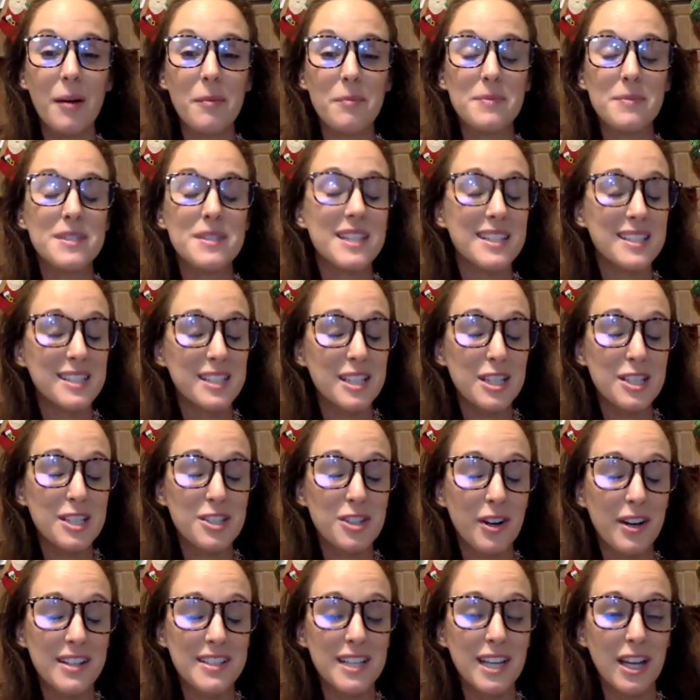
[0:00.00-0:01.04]
since he
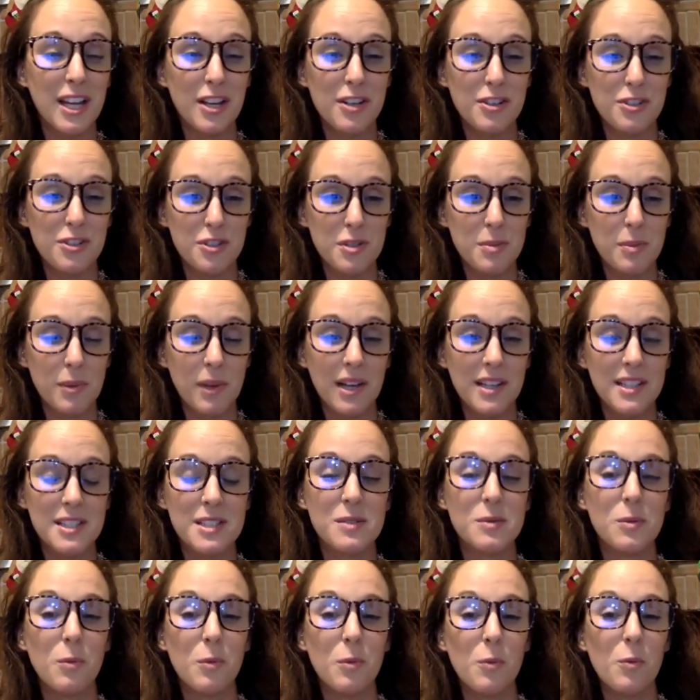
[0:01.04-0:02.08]
started taking Juice Plus.
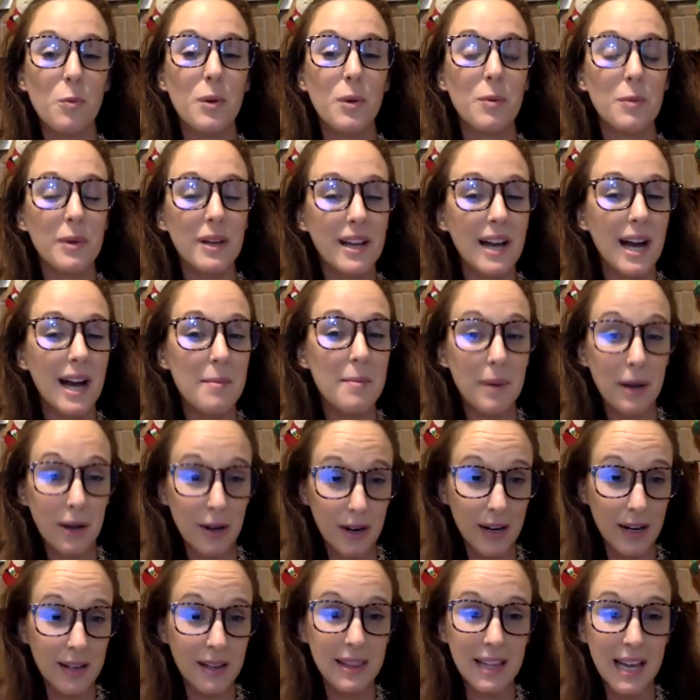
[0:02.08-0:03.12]
When we got
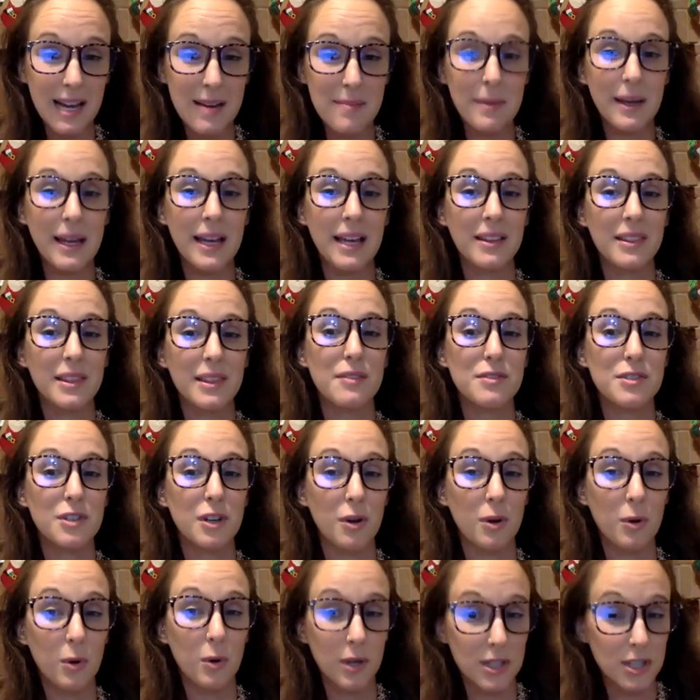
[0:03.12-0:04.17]
married, that man lived on
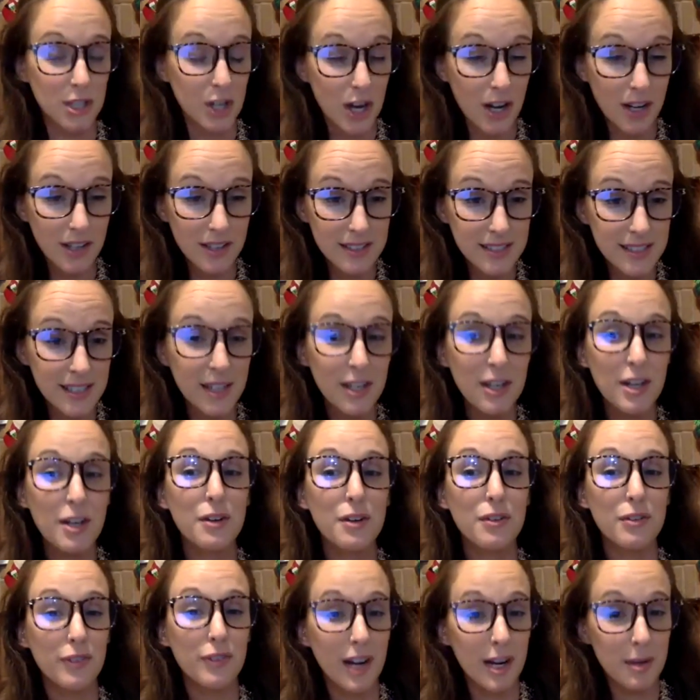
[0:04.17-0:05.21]
corn dogs,
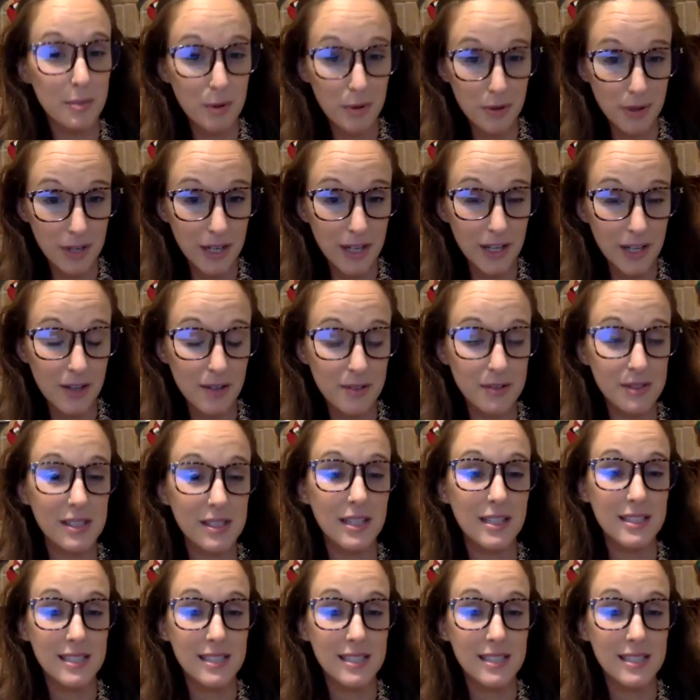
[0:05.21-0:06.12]
fried burritos, and